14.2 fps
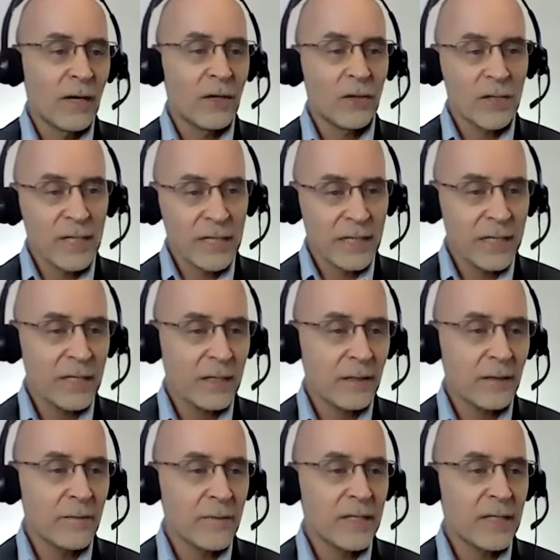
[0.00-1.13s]
your
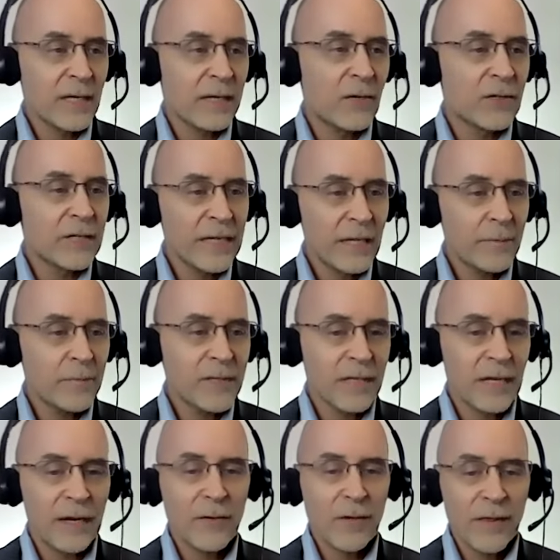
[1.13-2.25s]
systems and your tips
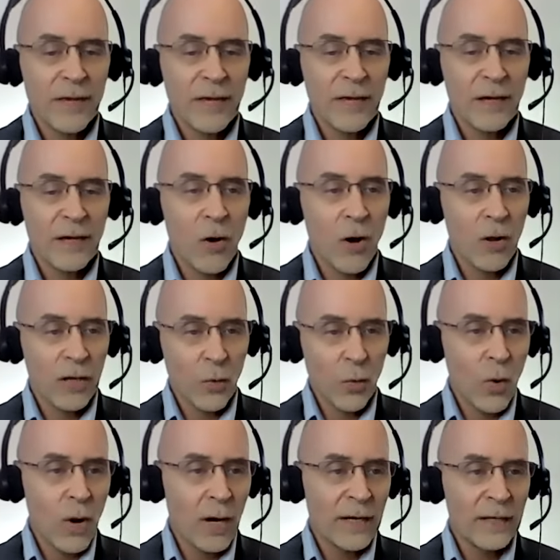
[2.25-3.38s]
and everything all in
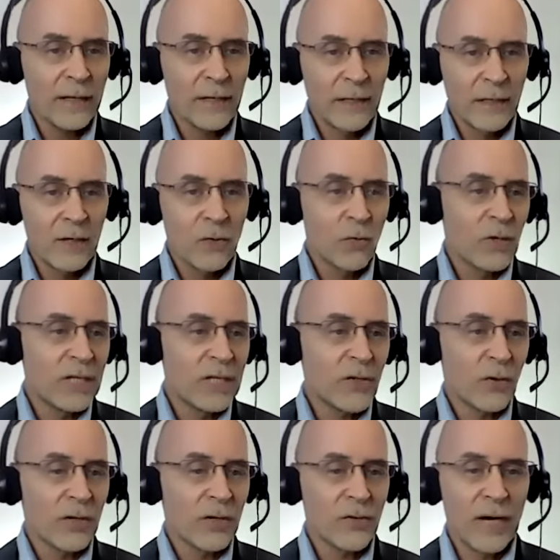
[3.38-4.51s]
one
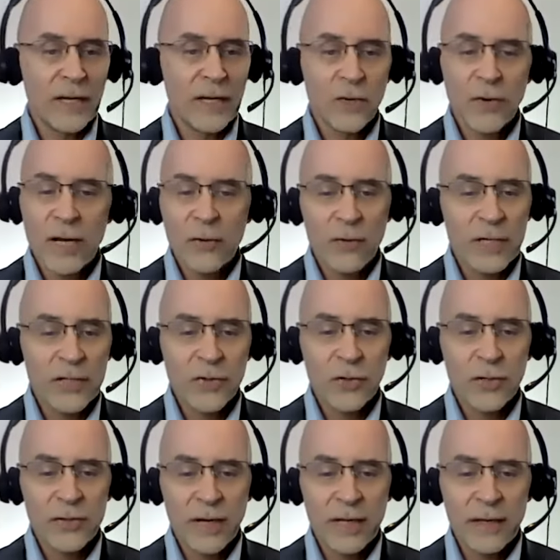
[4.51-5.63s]
resource, right? Great
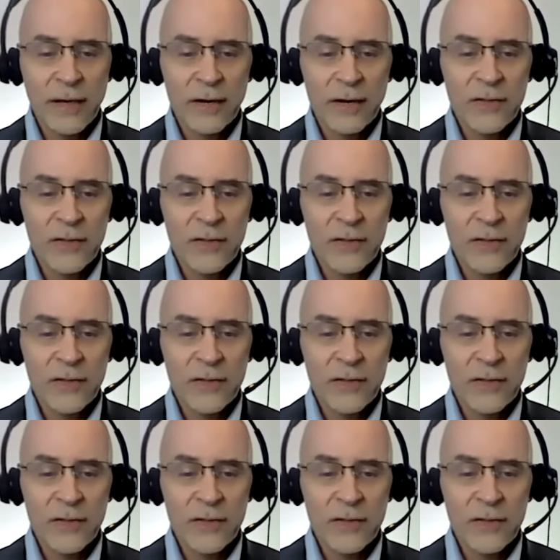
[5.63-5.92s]
resource right there. And